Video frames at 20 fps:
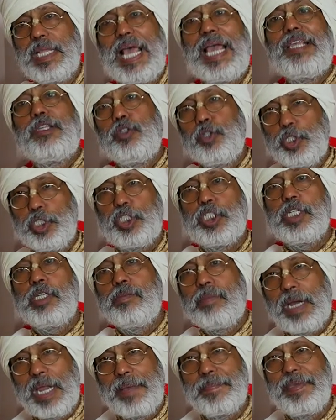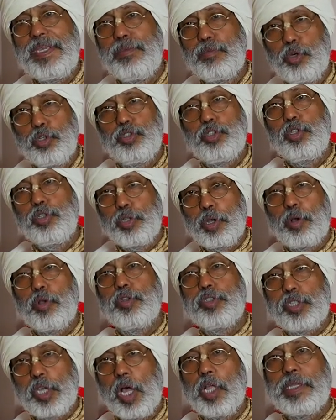like Yudhishthira, Bhima, Arjuna,
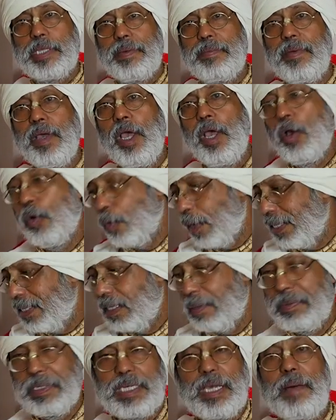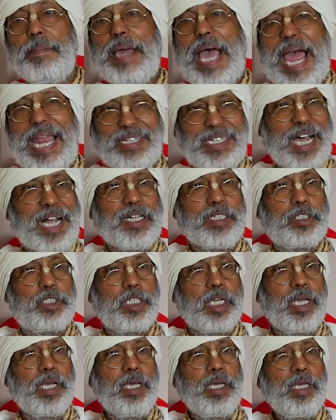Sahadev, when they become
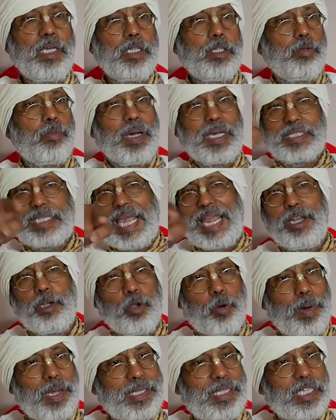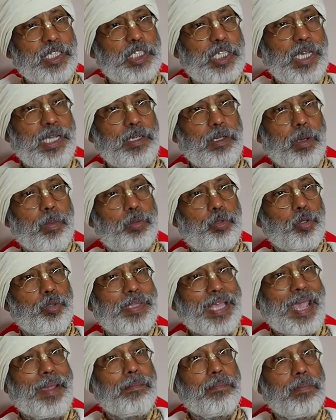adult, you must hand over this kingdom to
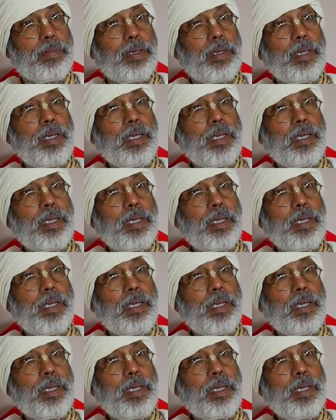them.